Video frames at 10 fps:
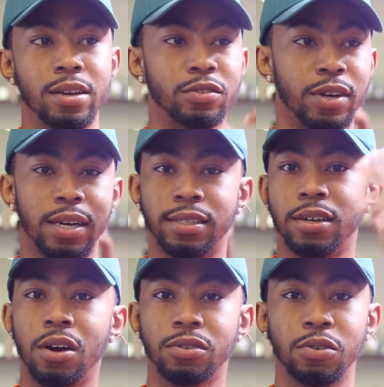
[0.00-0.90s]
You trying to
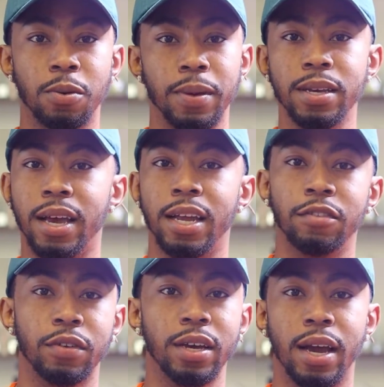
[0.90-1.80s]
talk to him and he can't
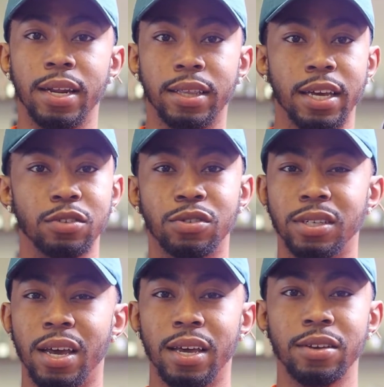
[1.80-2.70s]
even hear anything you
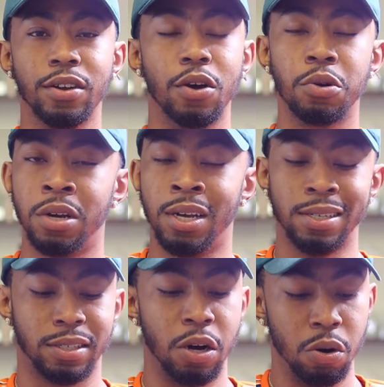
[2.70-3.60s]
saying, you know.
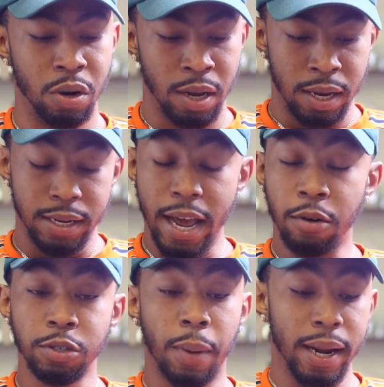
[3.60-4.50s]
So that
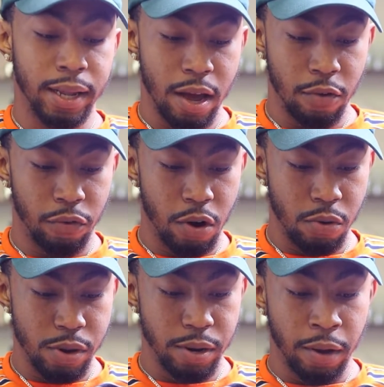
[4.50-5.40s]
was my downfall
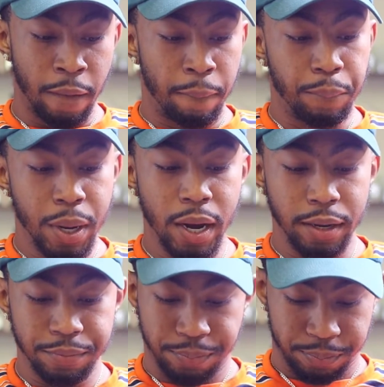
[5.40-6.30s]
with it.
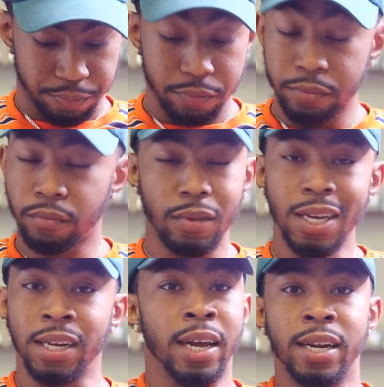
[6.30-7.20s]
But
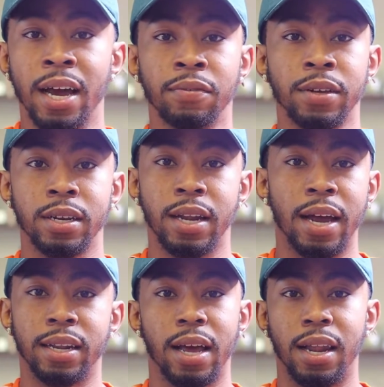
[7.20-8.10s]
they definitely
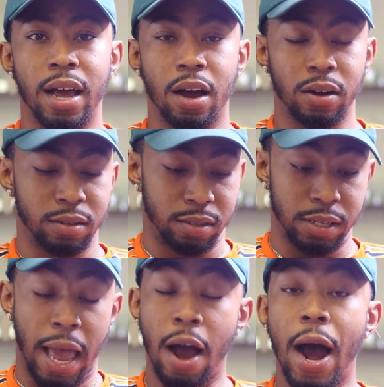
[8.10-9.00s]
not that loud
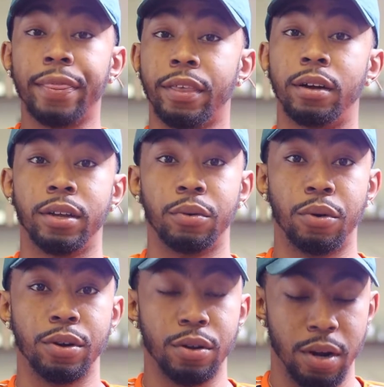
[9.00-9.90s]
how I thought they
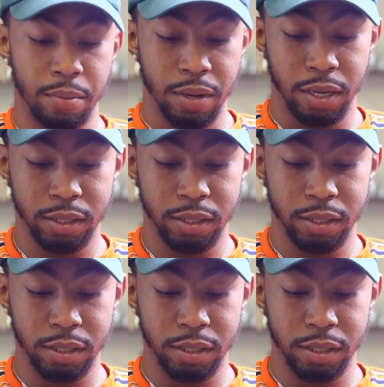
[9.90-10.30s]
were, you know what I mean?